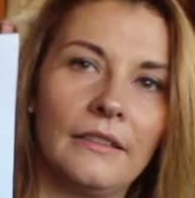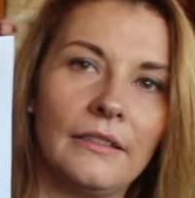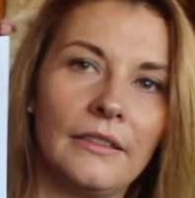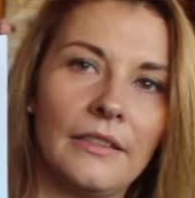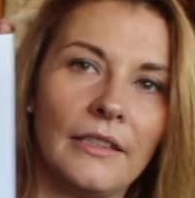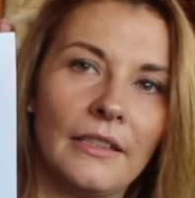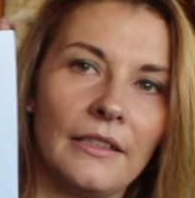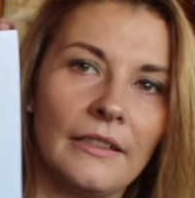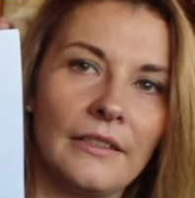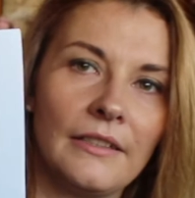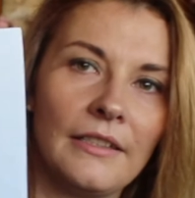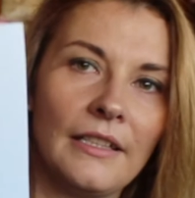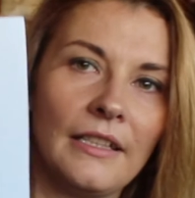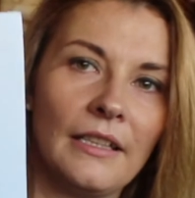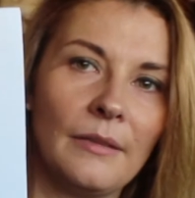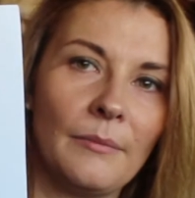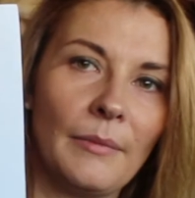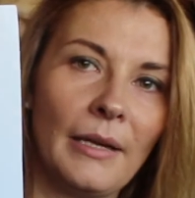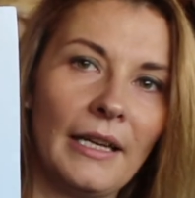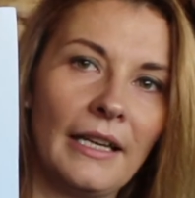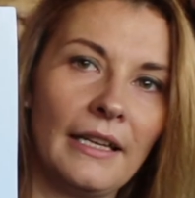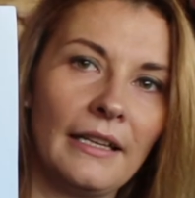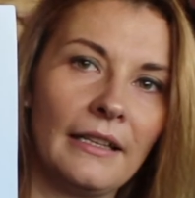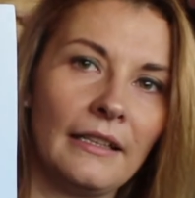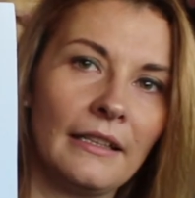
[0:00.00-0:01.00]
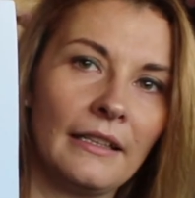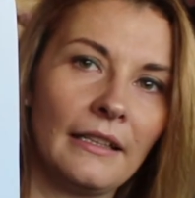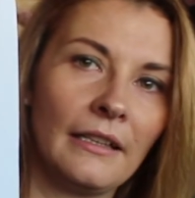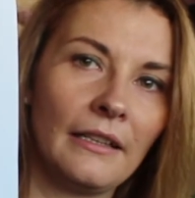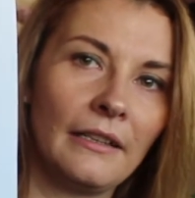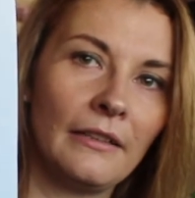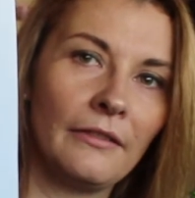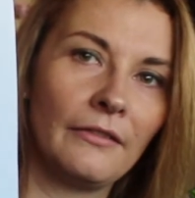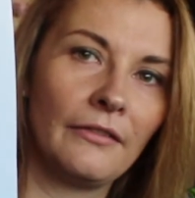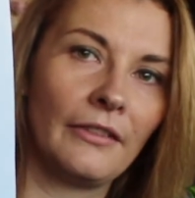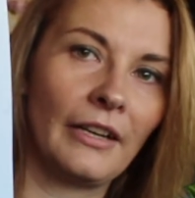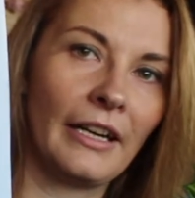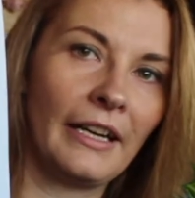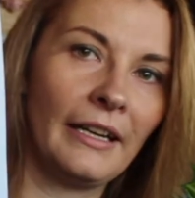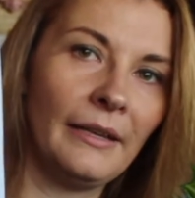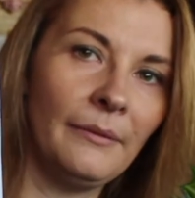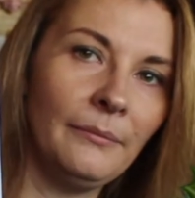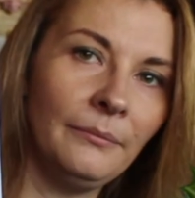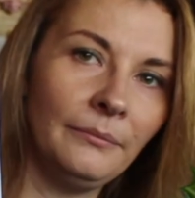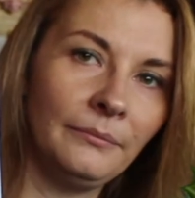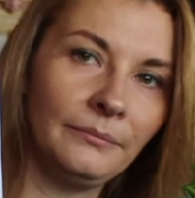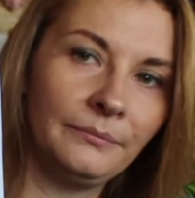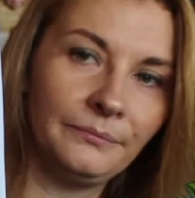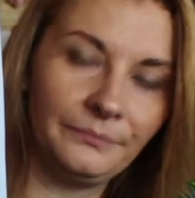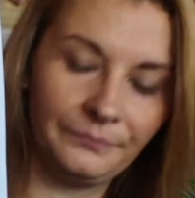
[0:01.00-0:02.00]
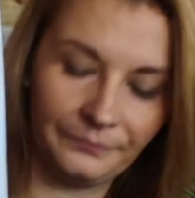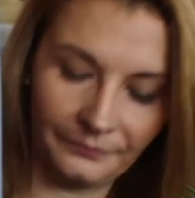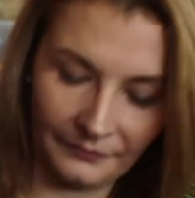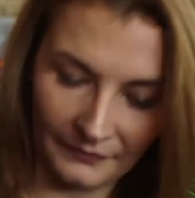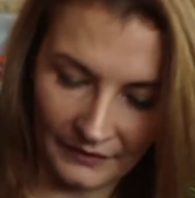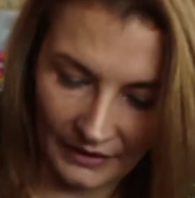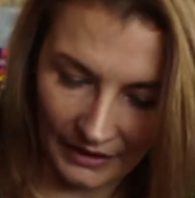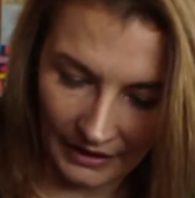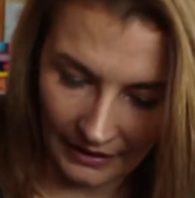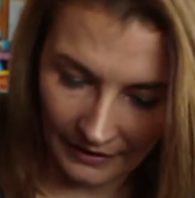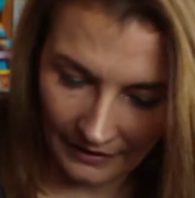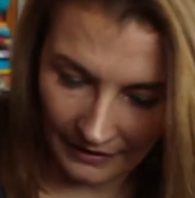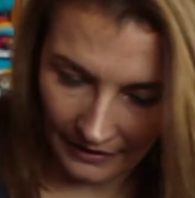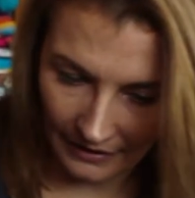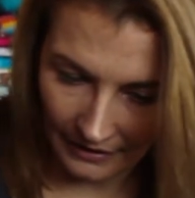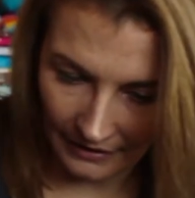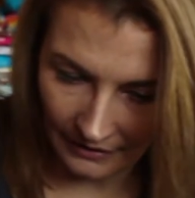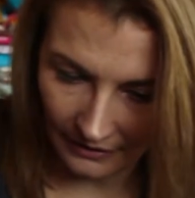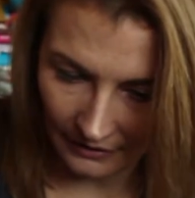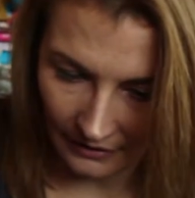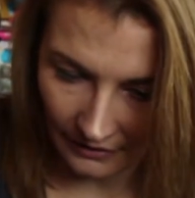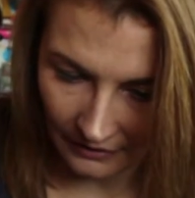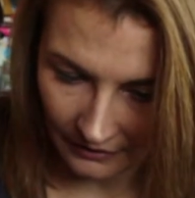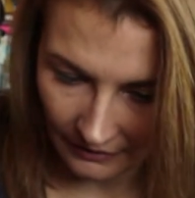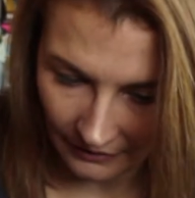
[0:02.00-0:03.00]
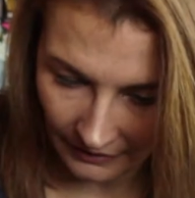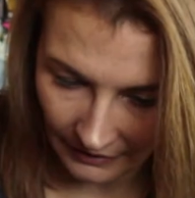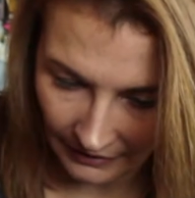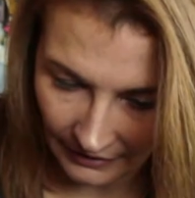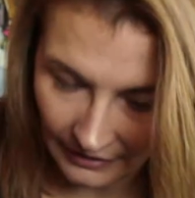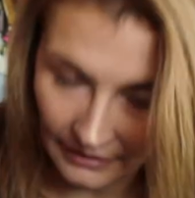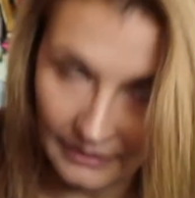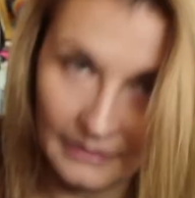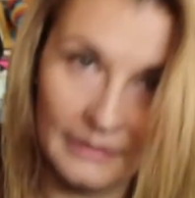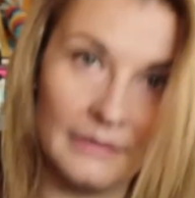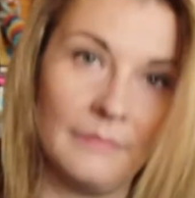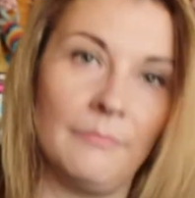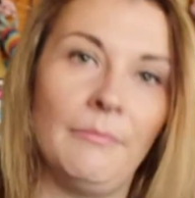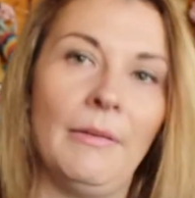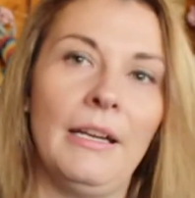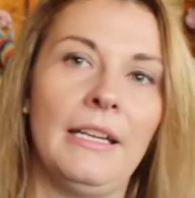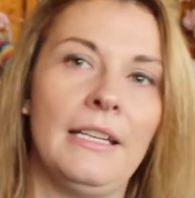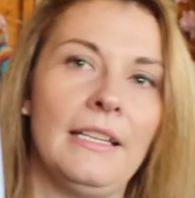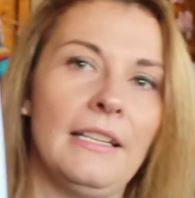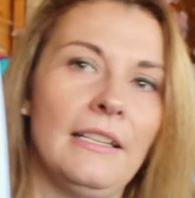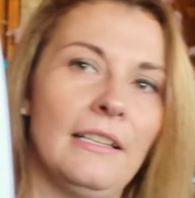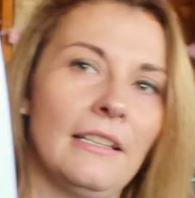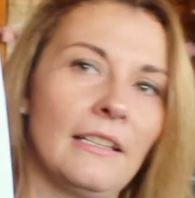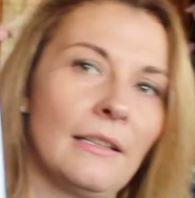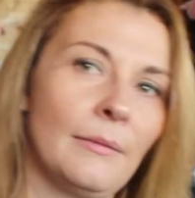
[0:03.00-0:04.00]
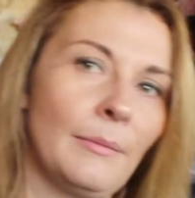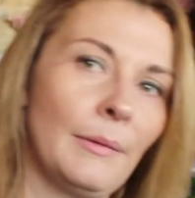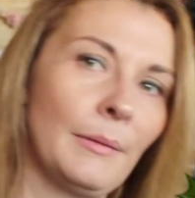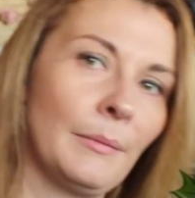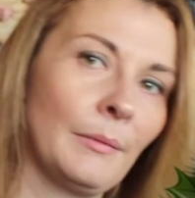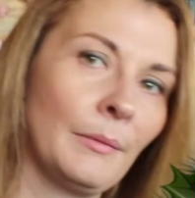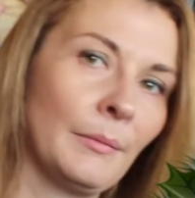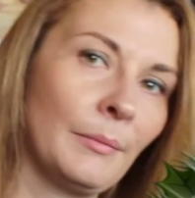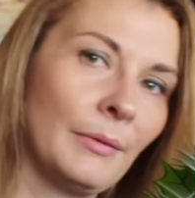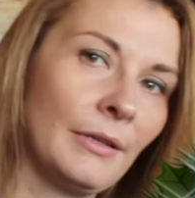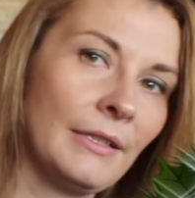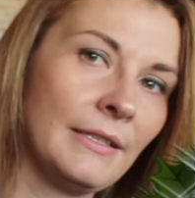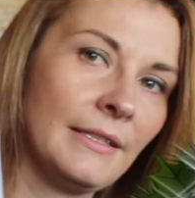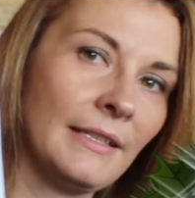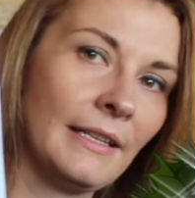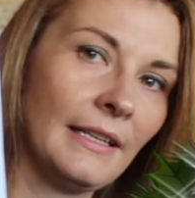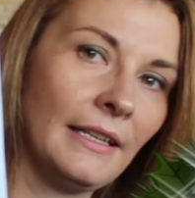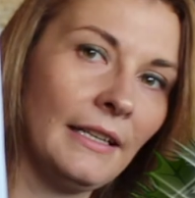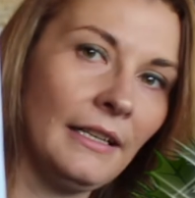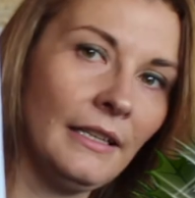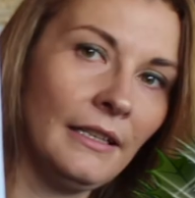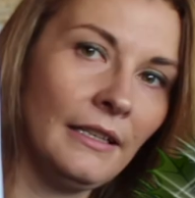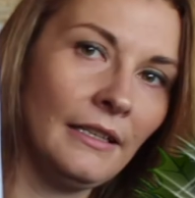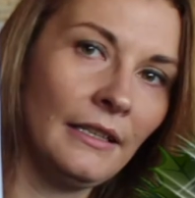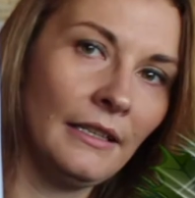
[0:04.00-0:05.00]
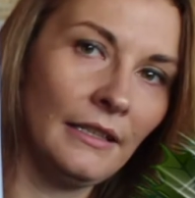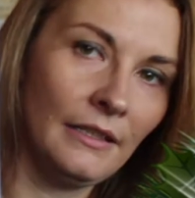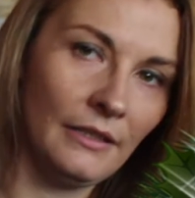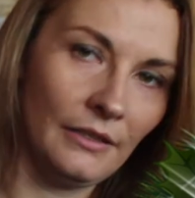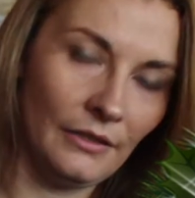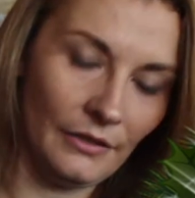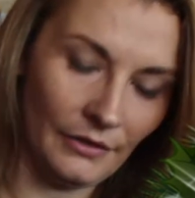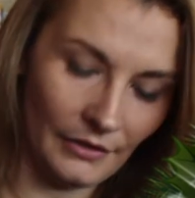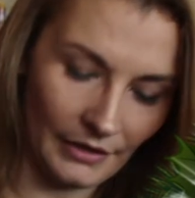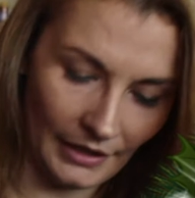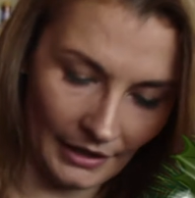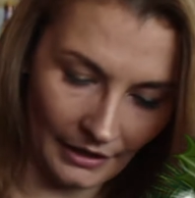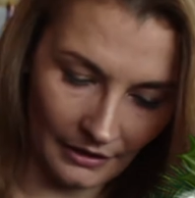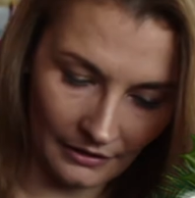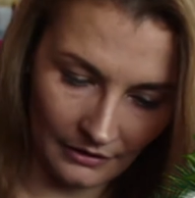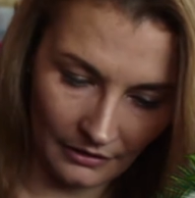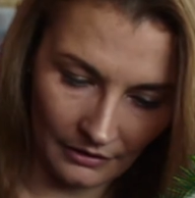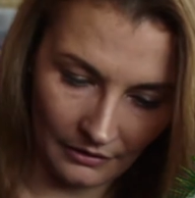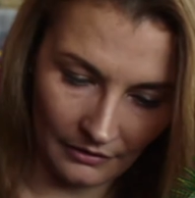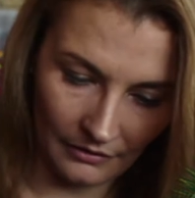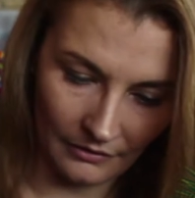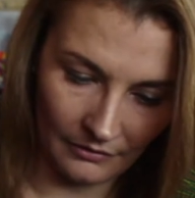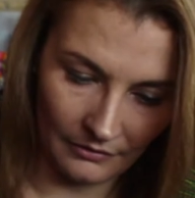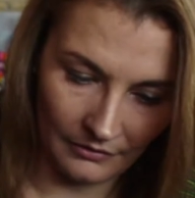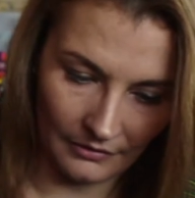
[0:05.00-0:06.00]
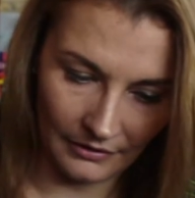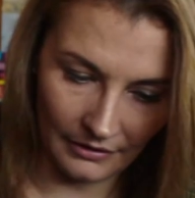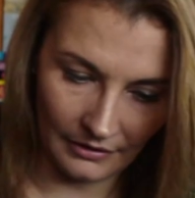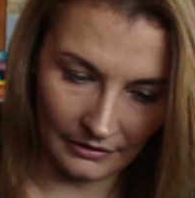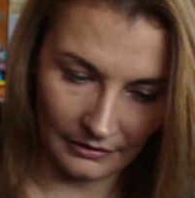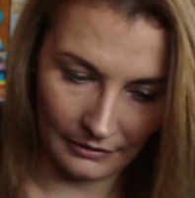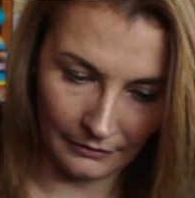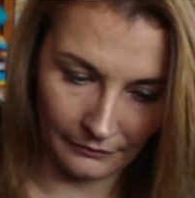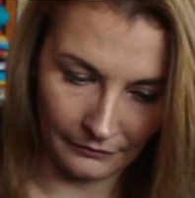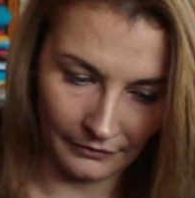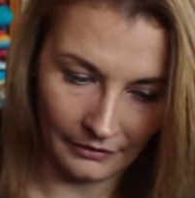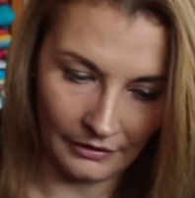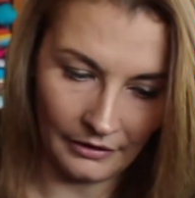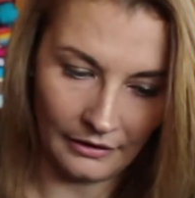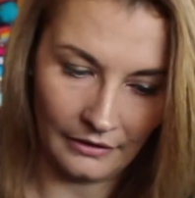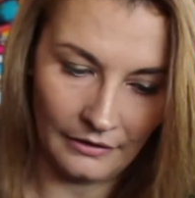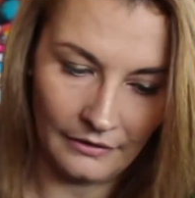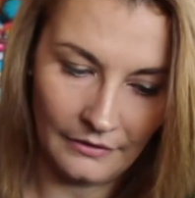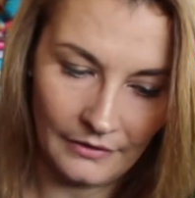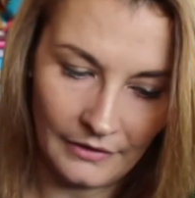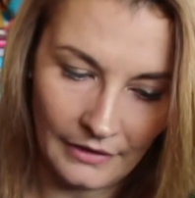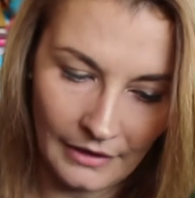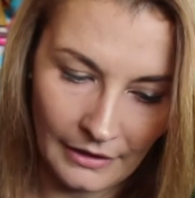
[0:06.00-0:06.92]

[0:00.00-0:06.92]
So you can see the main frame, and then I make it look a bit more pretty. You can use different colours.